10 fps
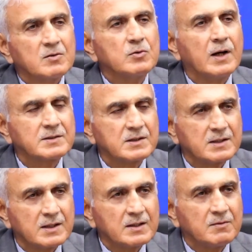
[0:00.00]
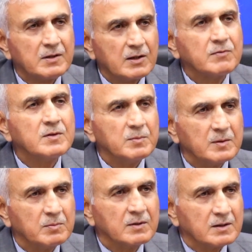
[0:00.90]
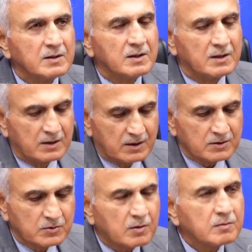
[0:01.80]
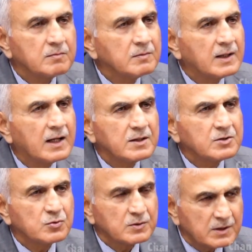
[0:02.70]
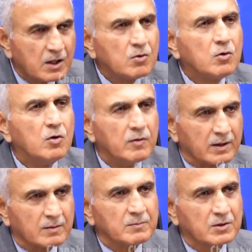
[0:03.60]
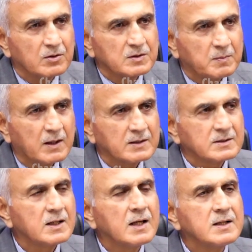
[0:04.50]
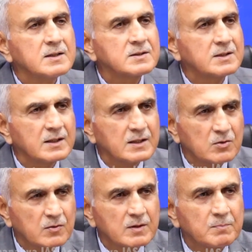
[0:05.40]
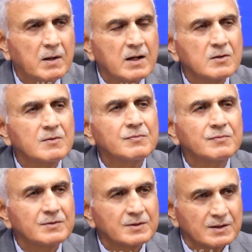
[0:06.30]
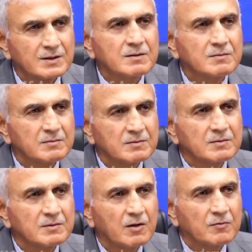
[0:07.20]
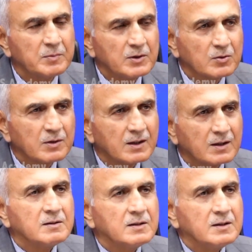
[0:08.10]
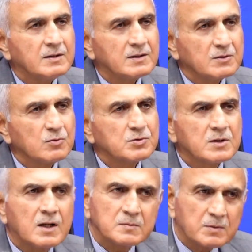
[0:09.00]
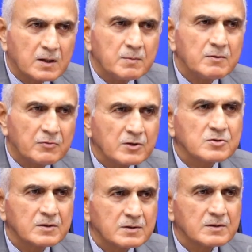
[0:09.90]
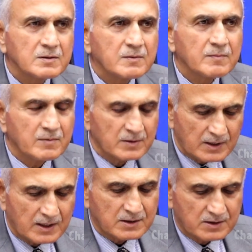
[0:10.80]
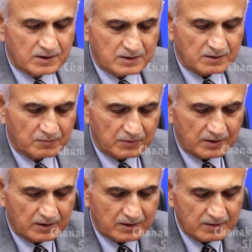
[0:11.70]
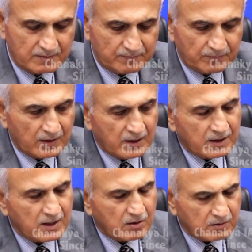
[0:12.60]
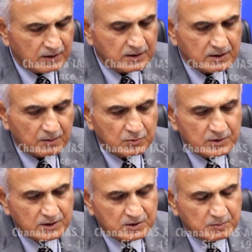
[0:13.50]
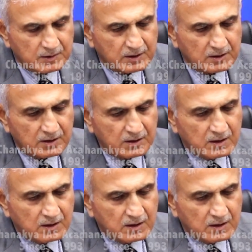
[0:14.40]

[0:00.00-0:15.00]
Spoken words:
to ascertain the will of the people. So that issue is now over because Pakistan has taken over part of POK. The resolution has become infructuous. That is the reason for that. Huh? Now, in Jammu and Kashmir,